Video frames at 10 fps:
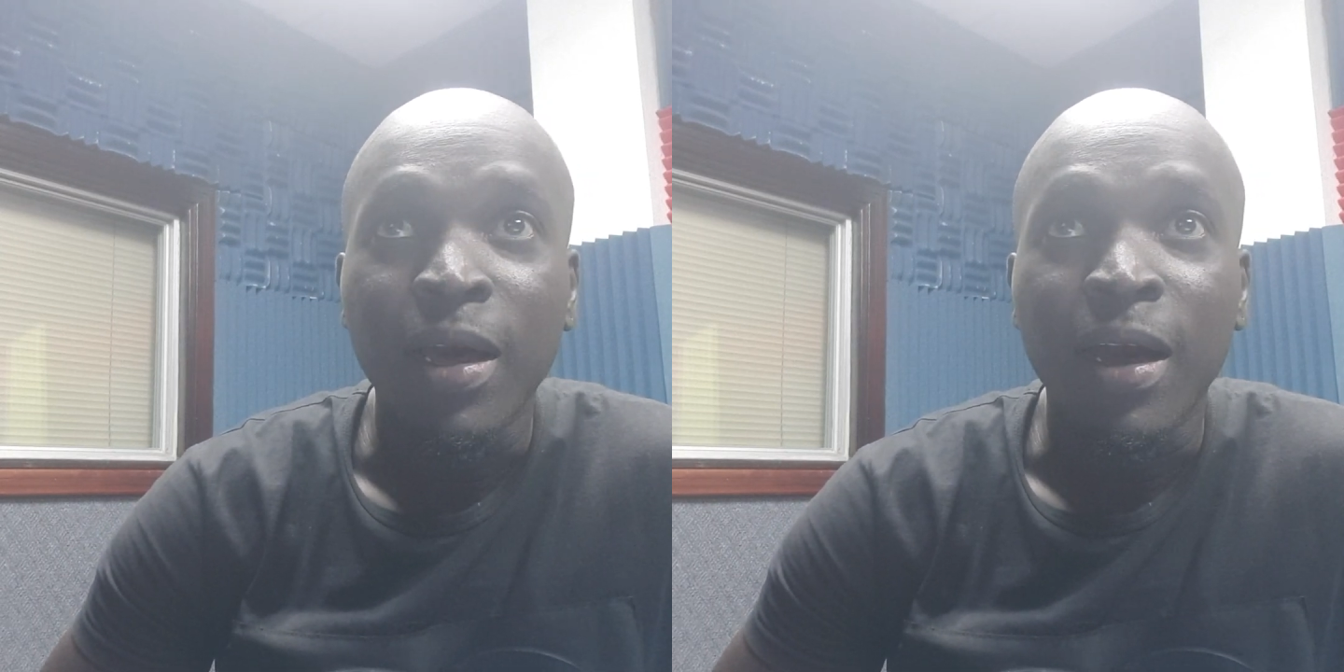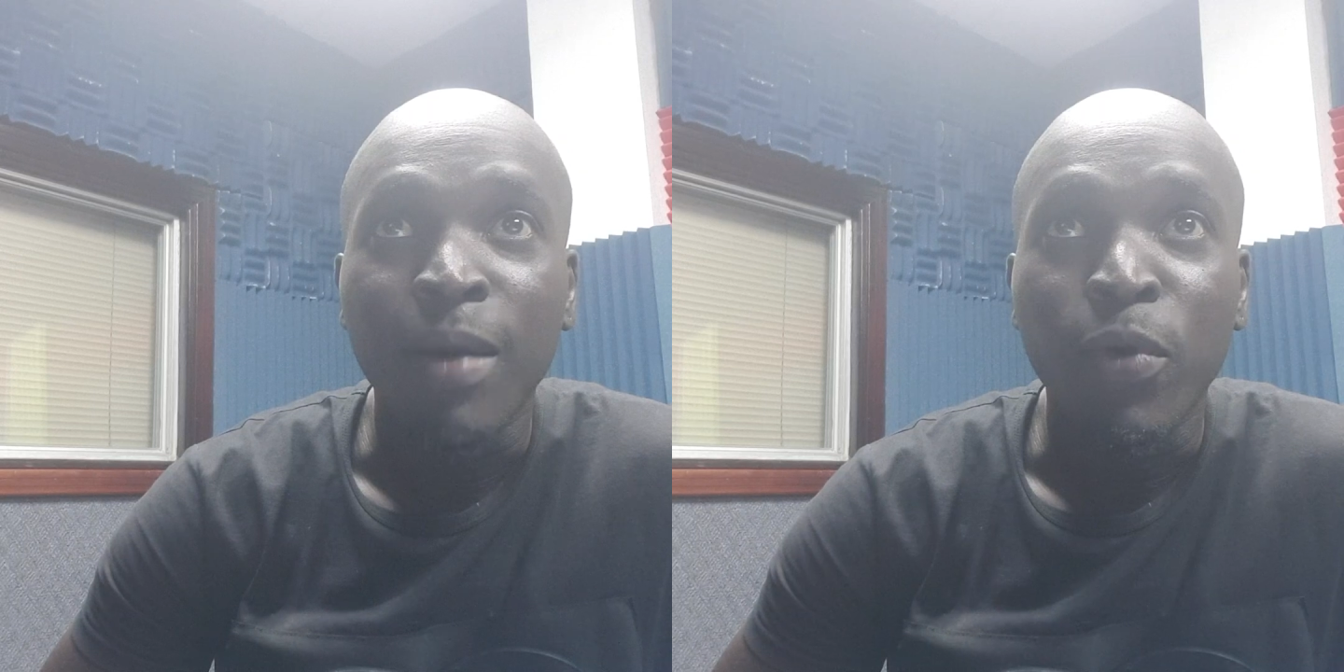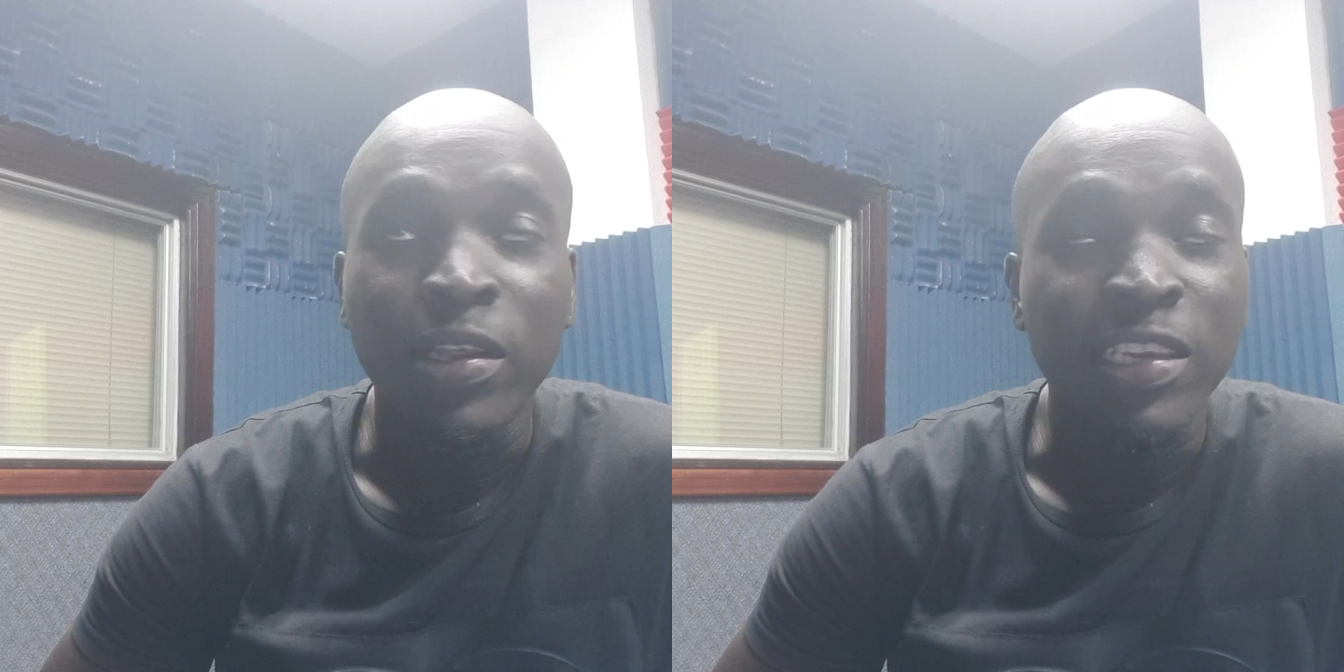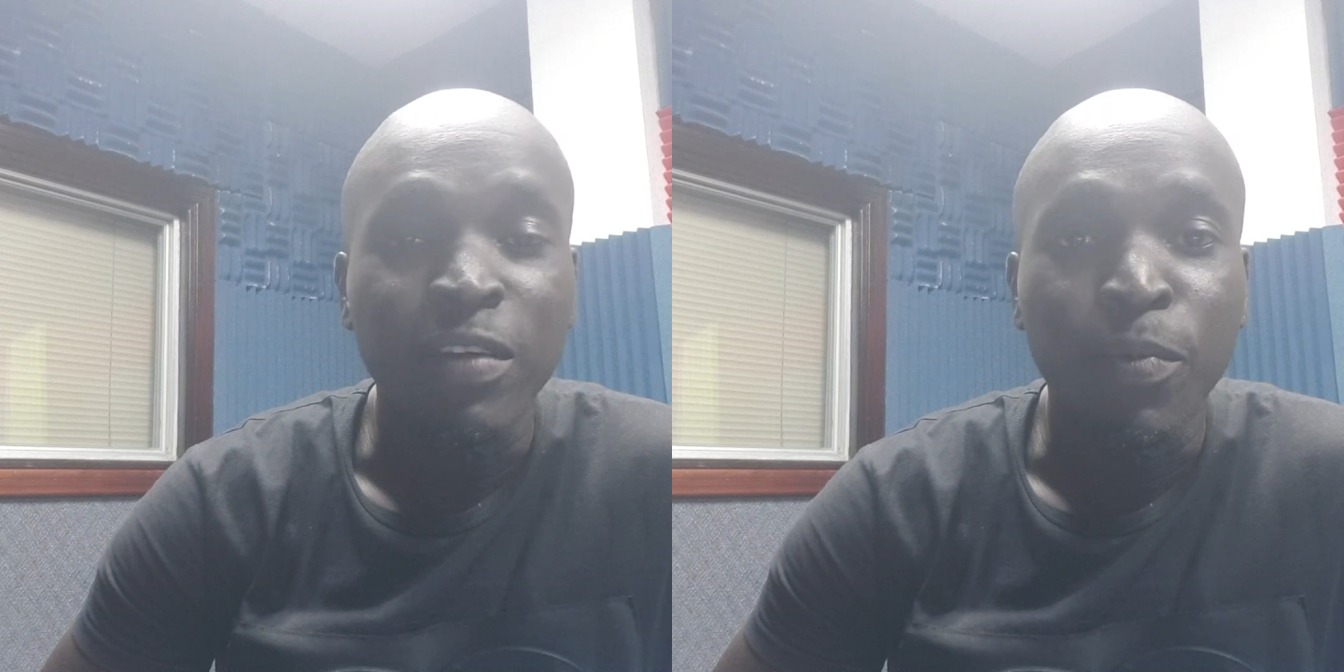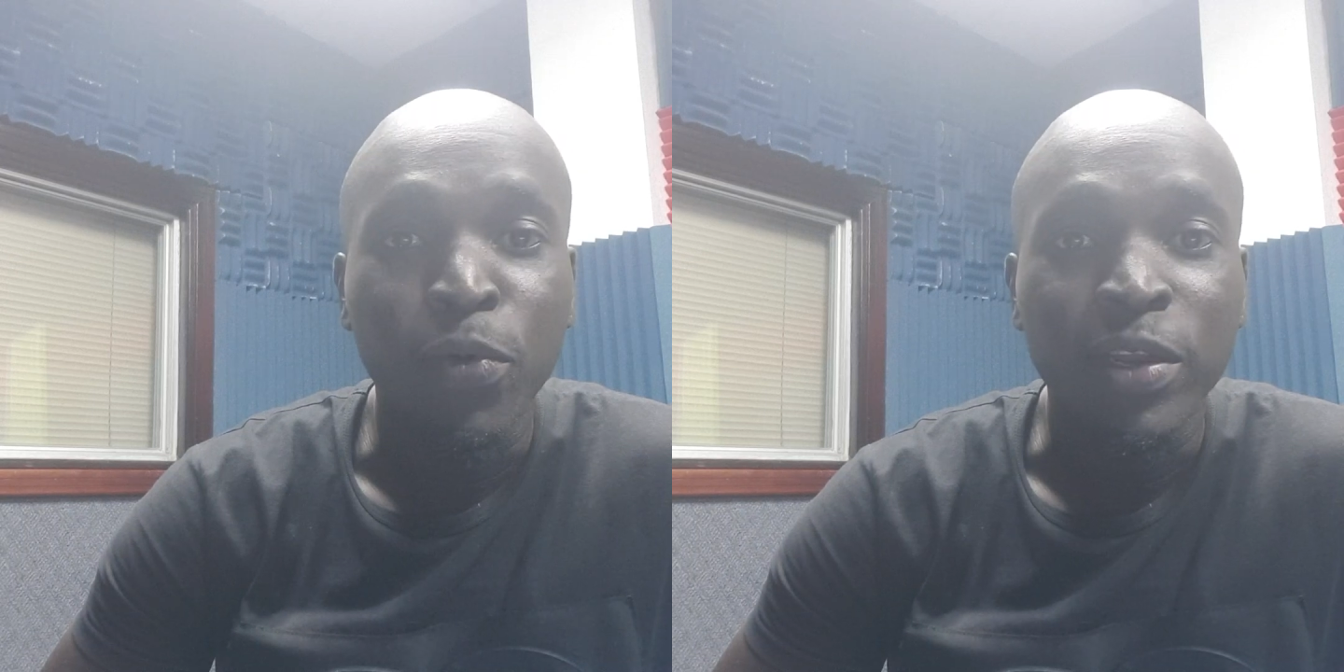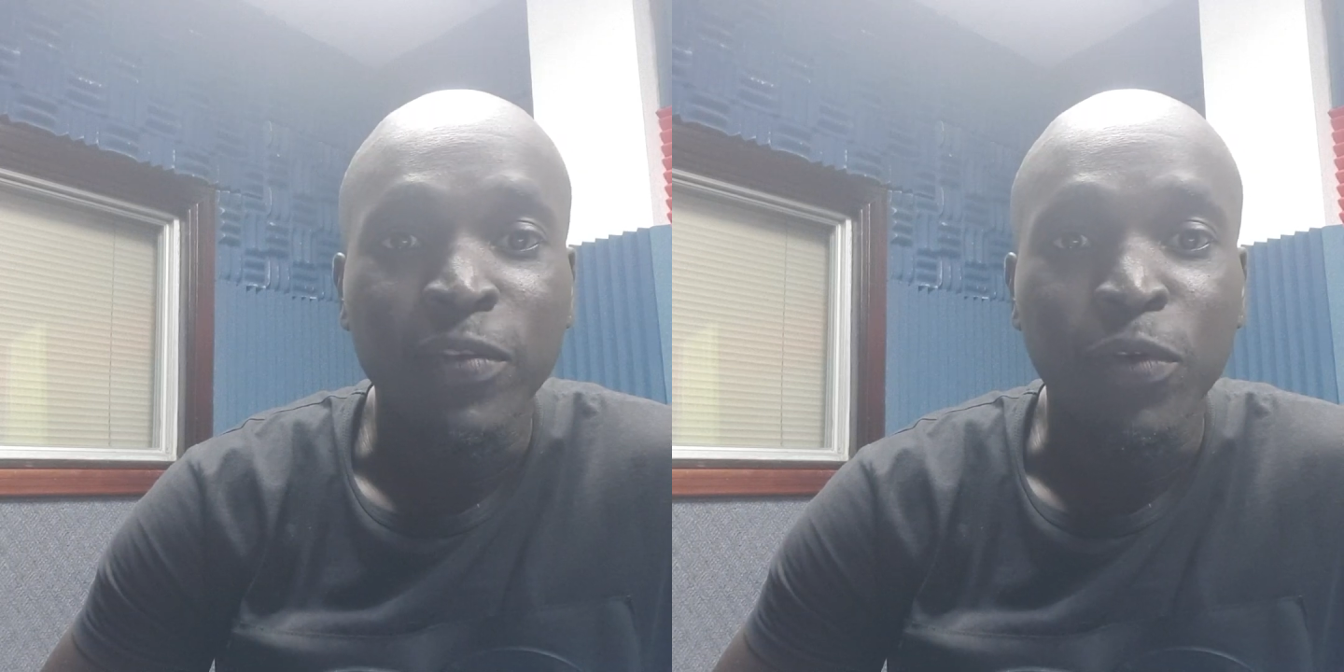Um, once Liverpool is